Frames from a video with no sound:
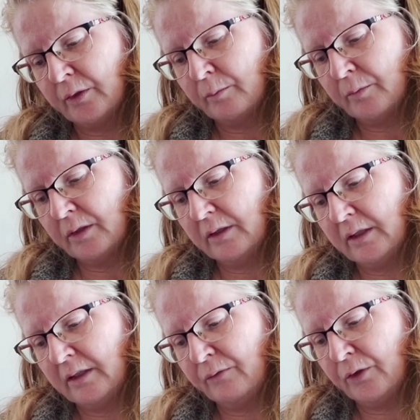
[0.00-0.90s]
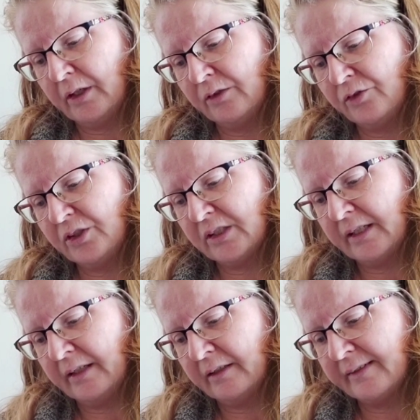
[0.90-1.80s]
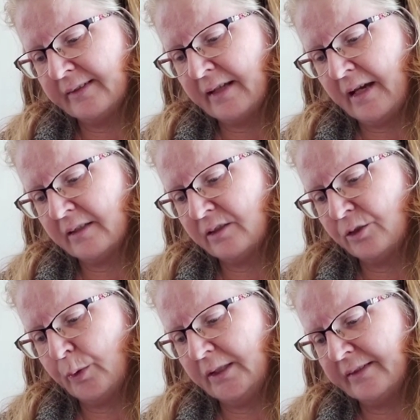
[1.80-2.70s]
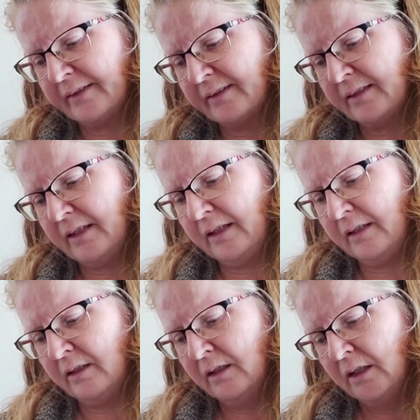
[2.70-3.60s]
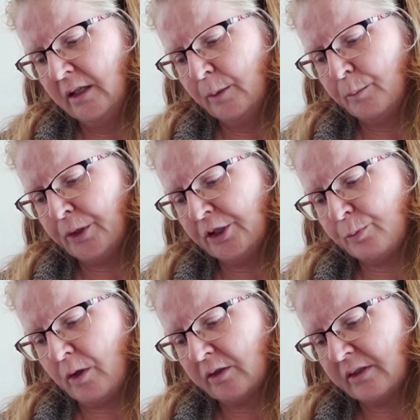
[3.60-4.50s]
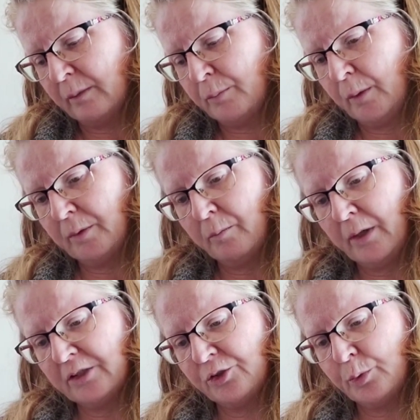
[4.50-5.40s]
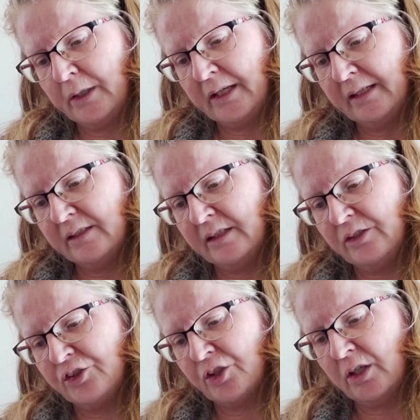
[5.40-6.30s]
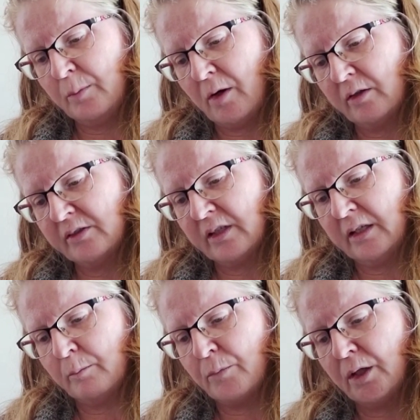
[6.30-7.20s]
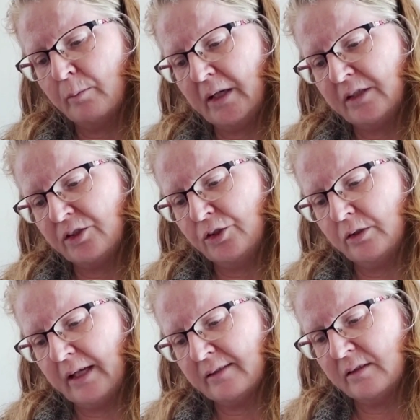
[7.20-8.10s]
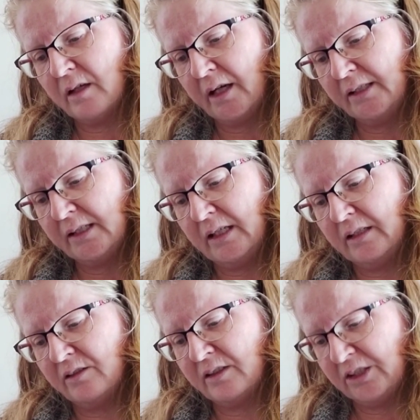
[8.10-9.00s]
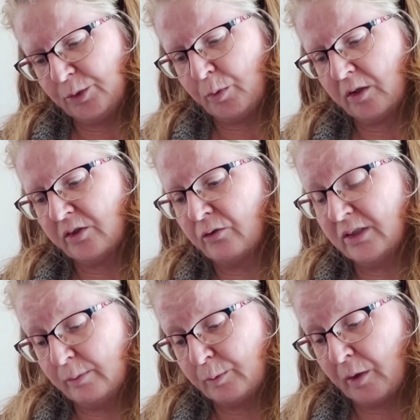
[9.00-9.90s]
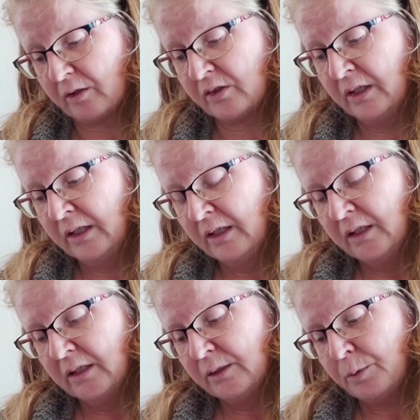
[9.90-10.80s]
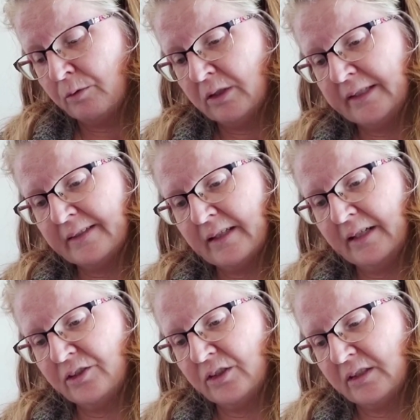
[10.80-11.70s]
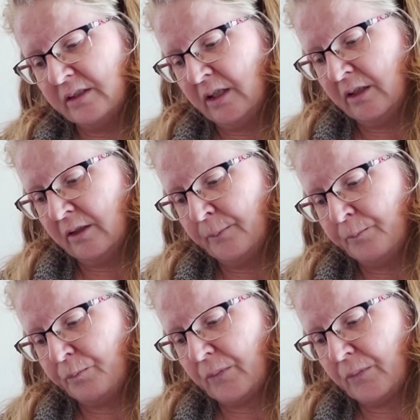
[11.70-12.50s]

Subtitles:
for them And if you're interested in a set, 2016 Bird Box and Pumpkin Patch 2018 Journey Box, and a Mermaid 2019 Stitch Box and Christmas Box to be released later this year